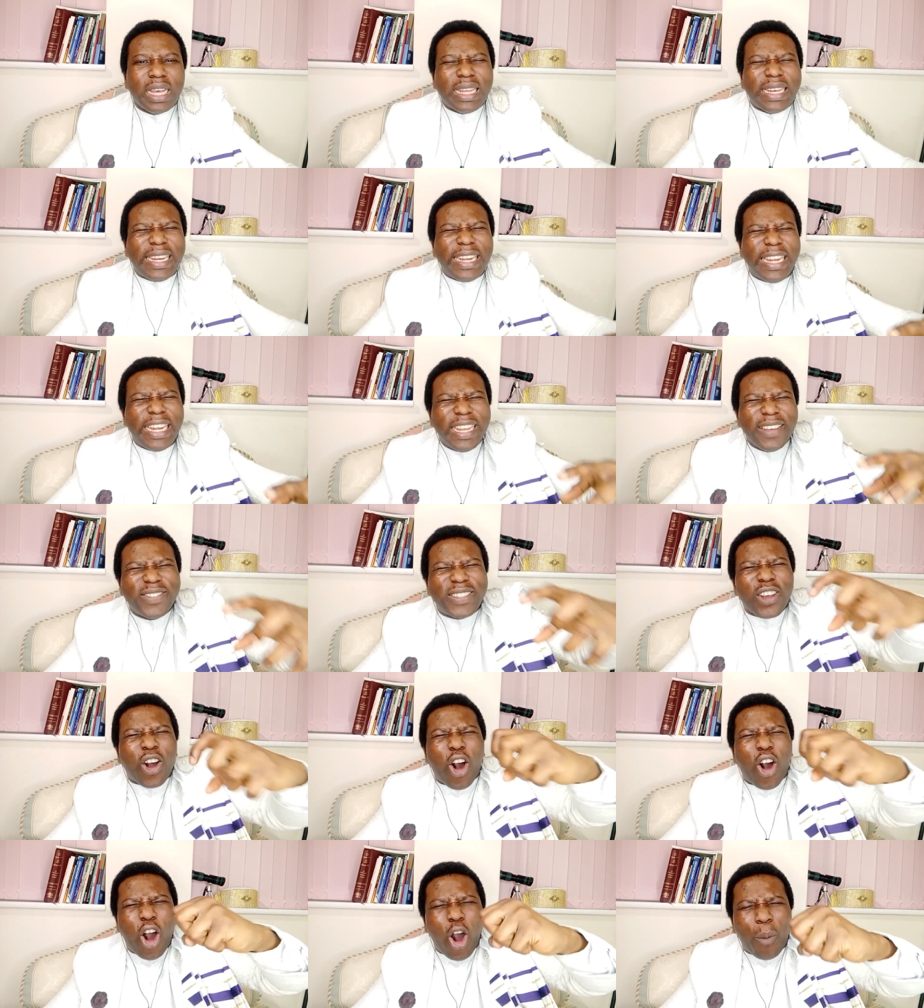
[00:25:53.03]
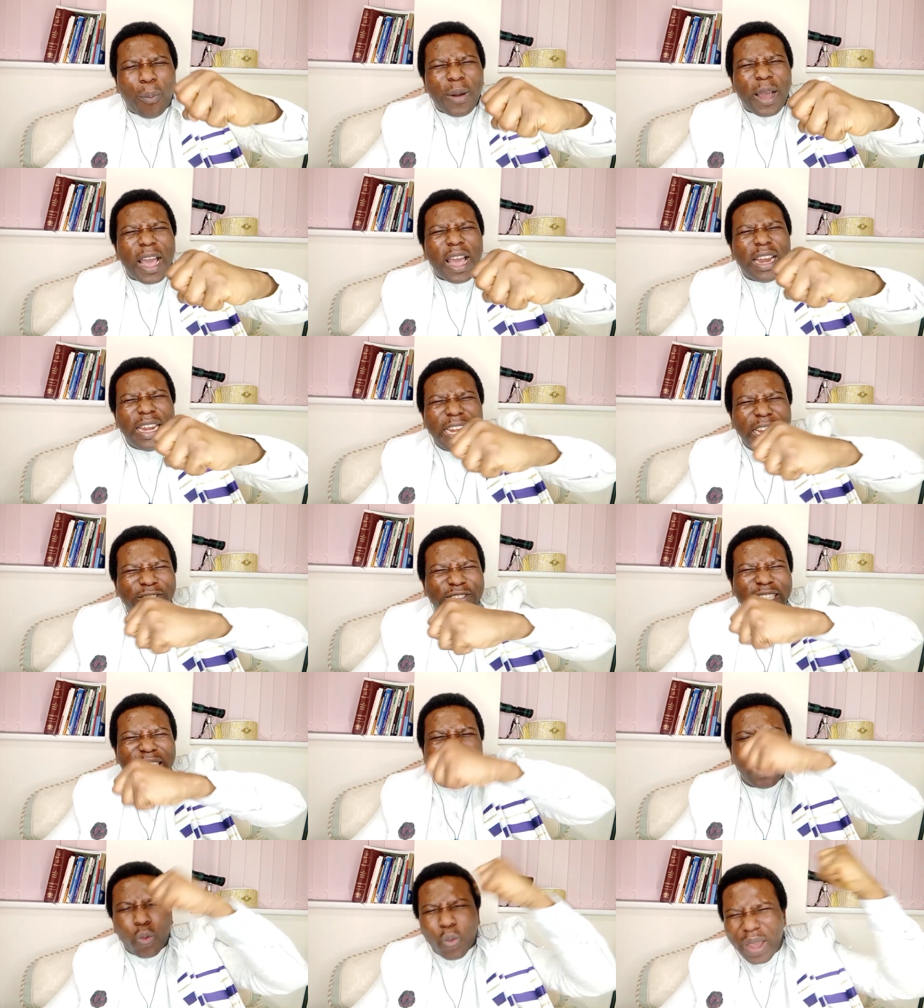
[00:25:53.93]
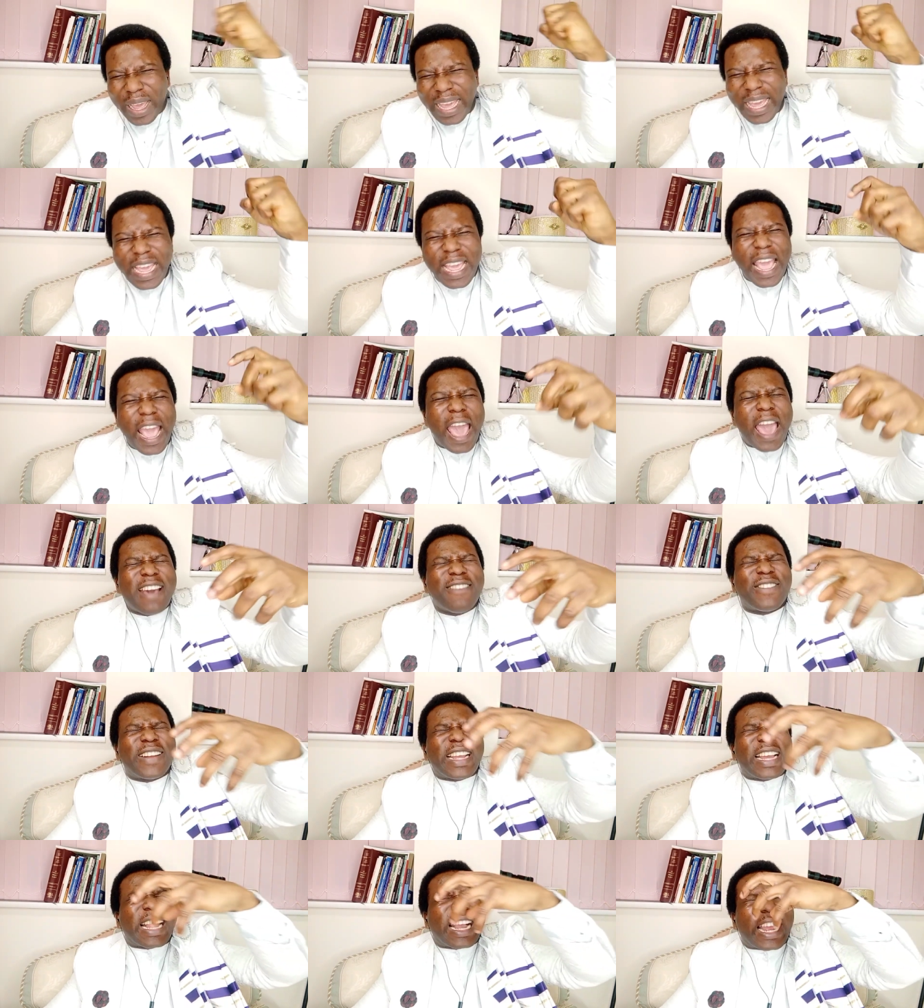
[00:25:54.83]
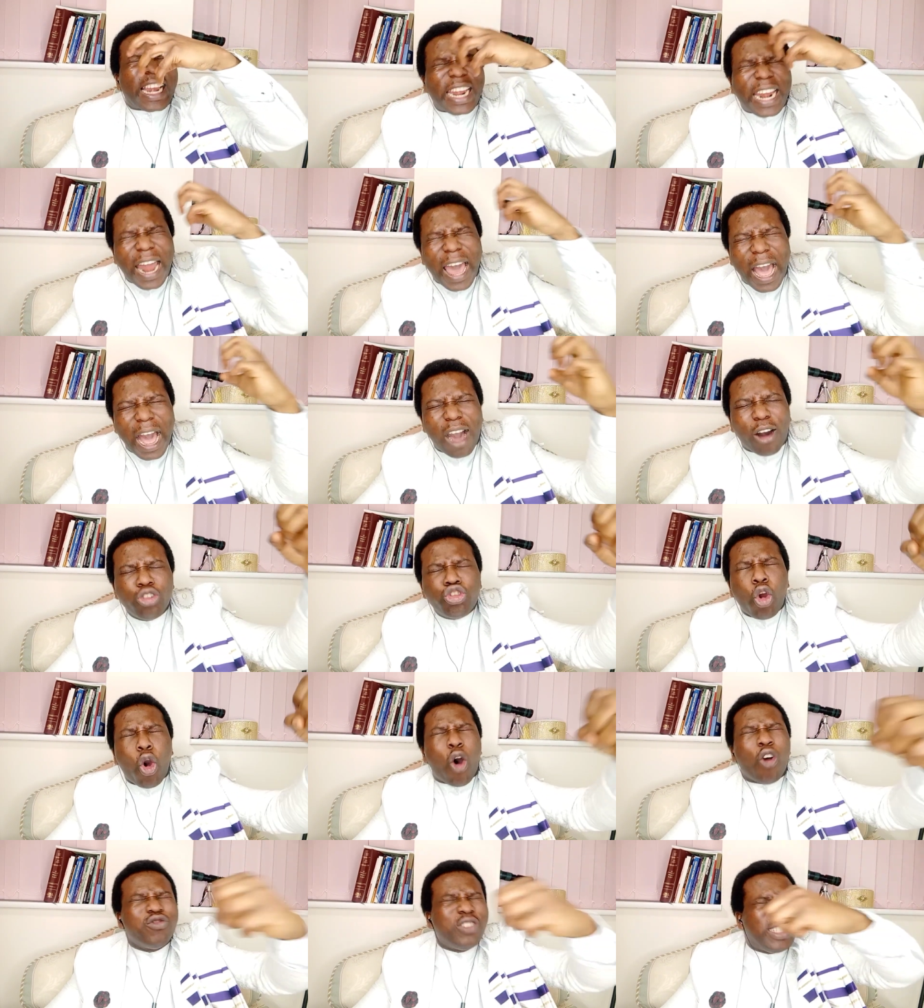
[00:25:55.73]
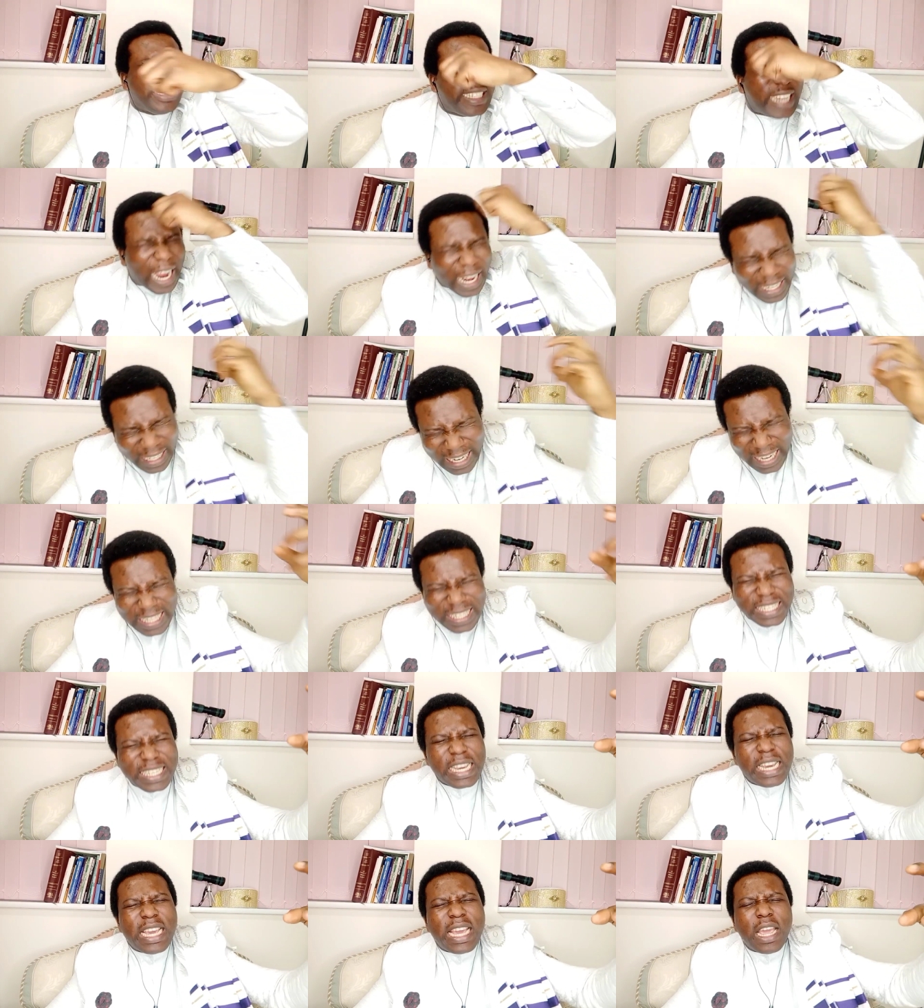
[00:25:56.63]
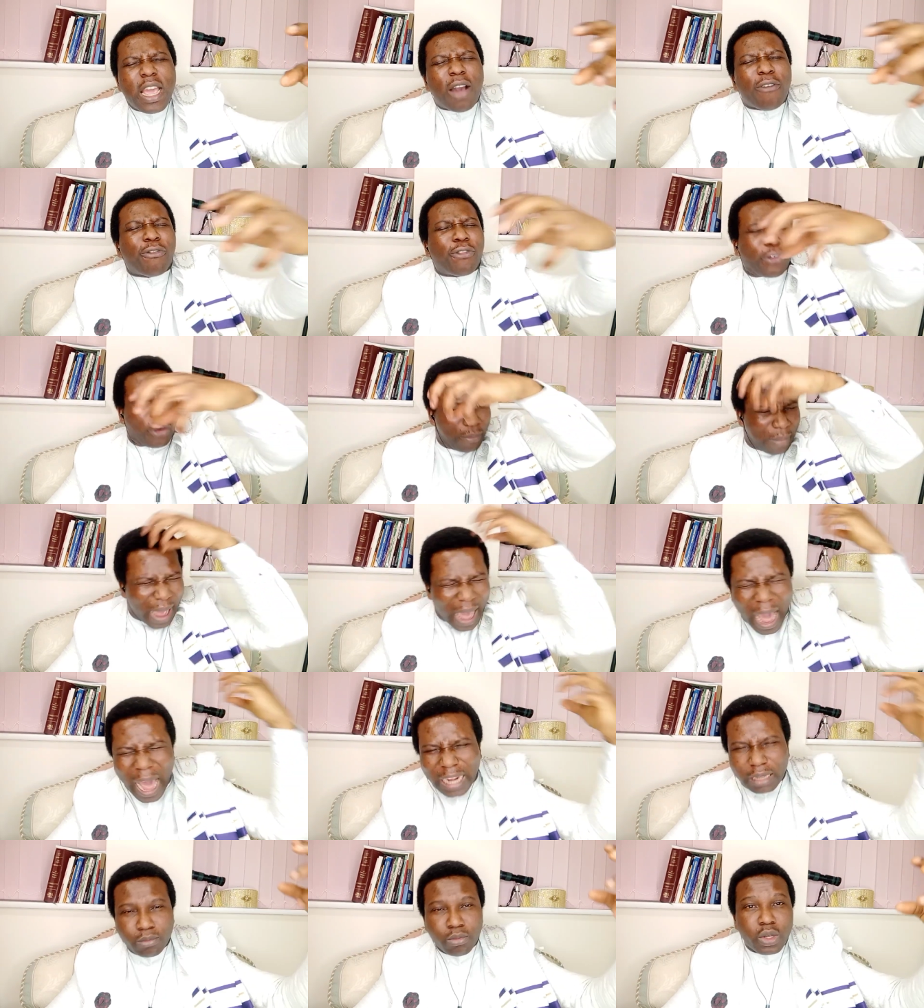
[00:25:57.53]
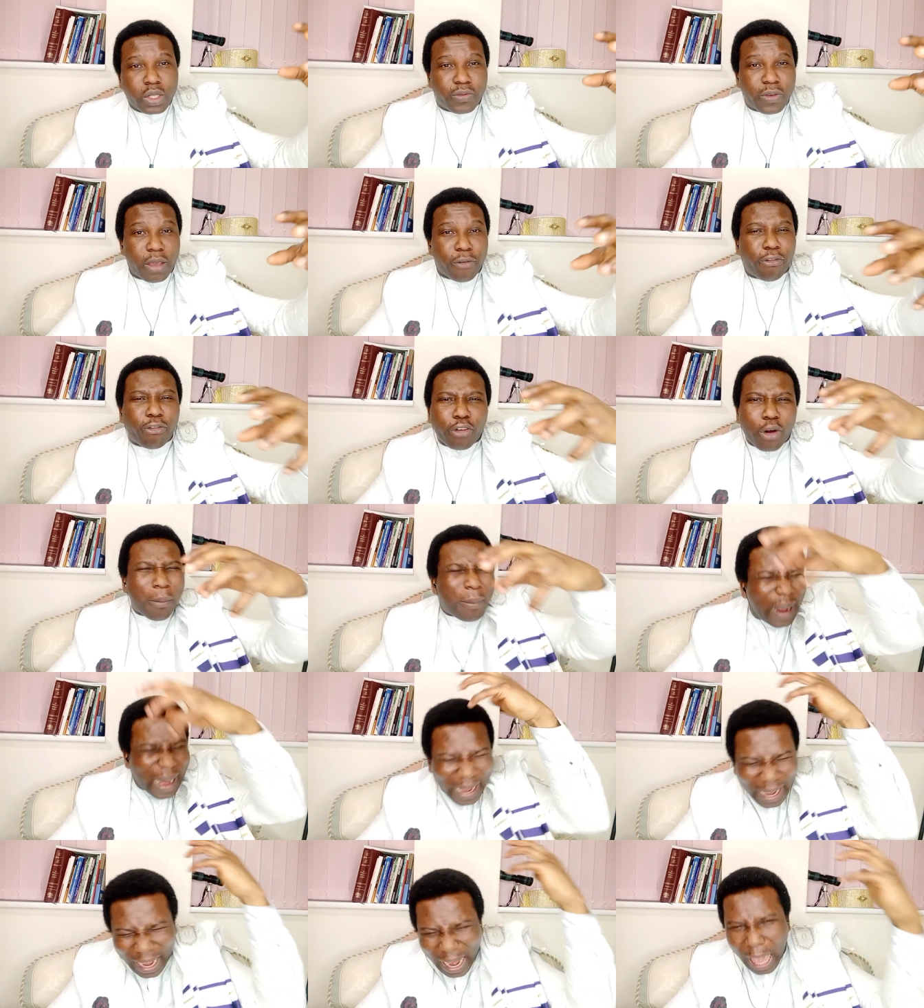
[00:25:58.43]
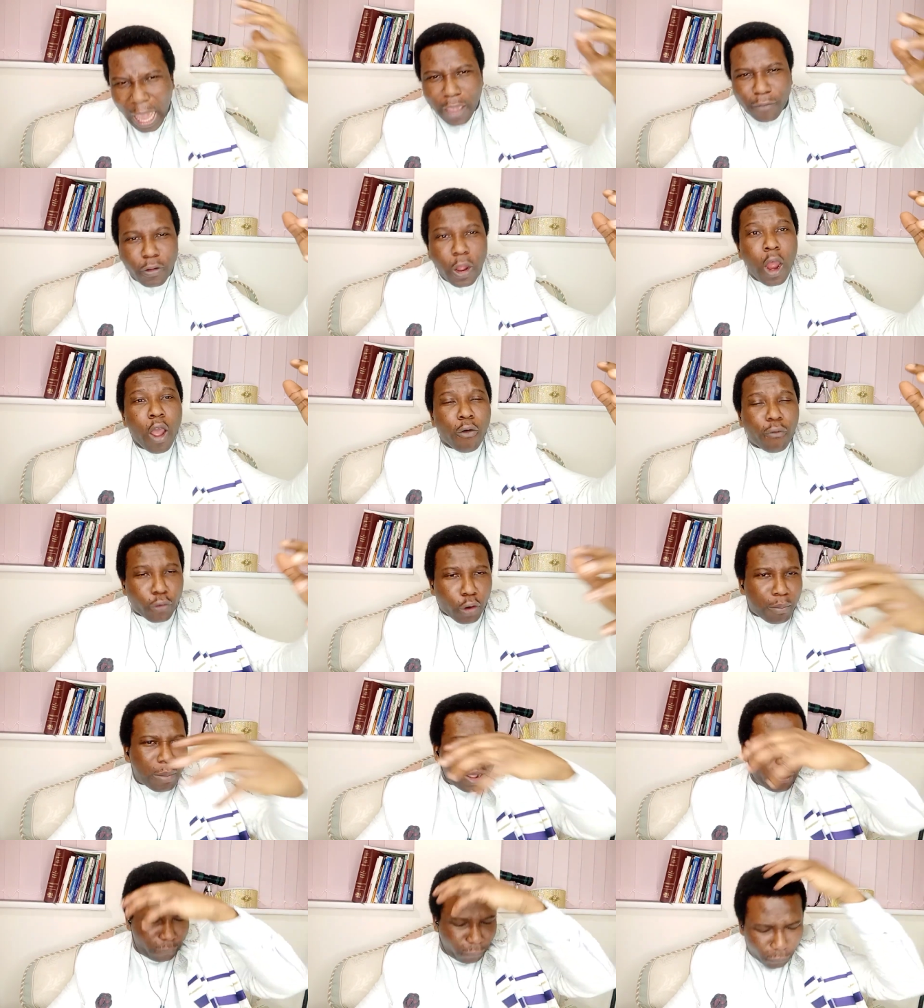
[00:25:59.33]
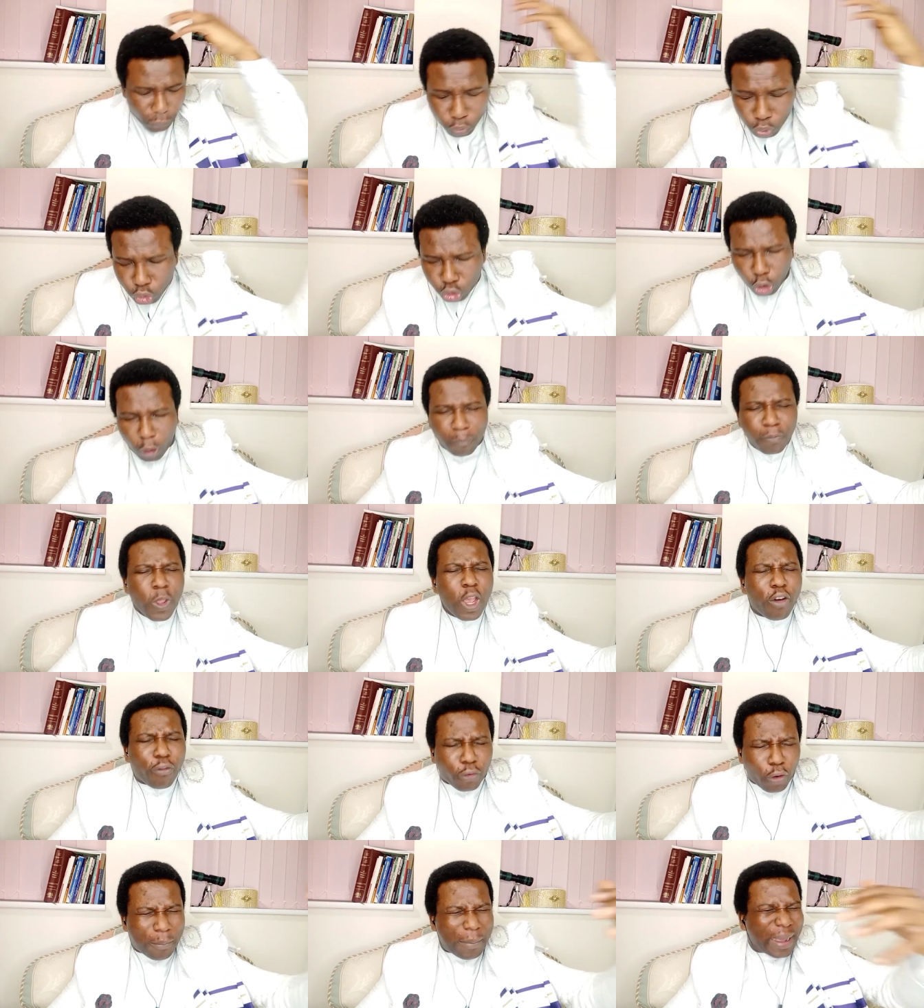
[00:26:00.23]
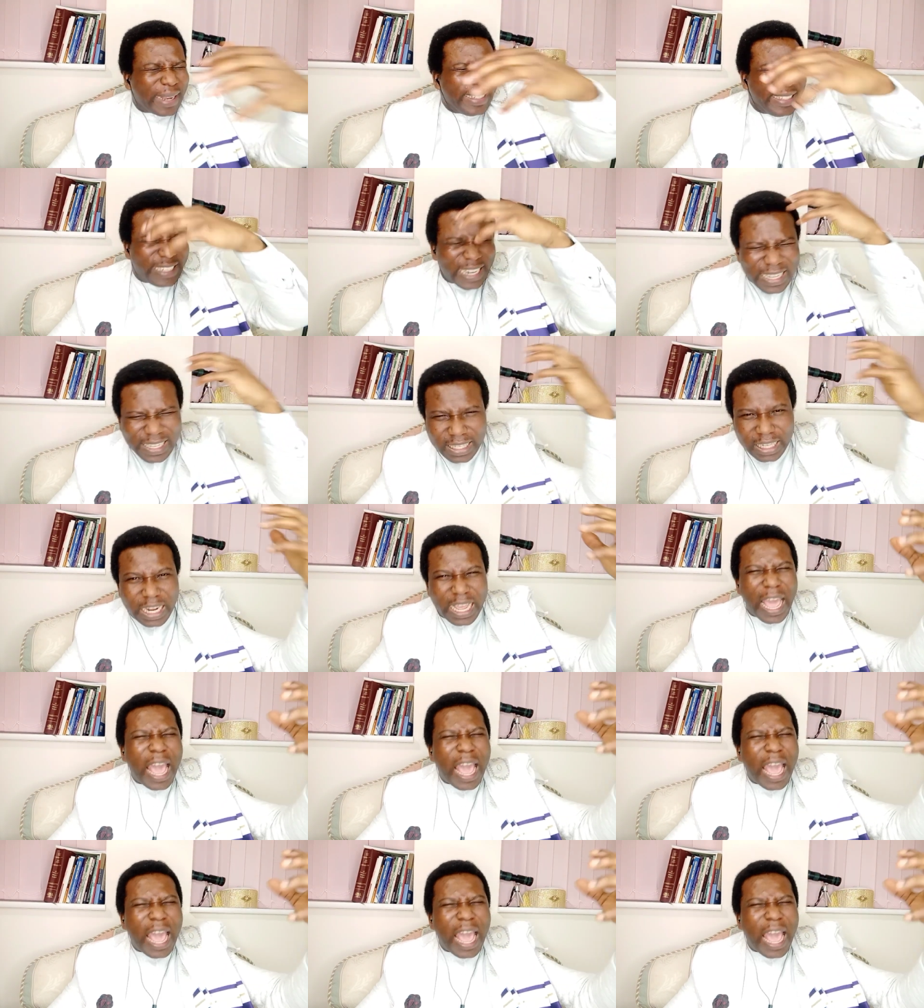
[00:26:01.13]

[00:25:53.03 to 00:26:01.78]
lift up, lift away every cloud of darkness from my atmosphere, from my life, from my future, from my destiny.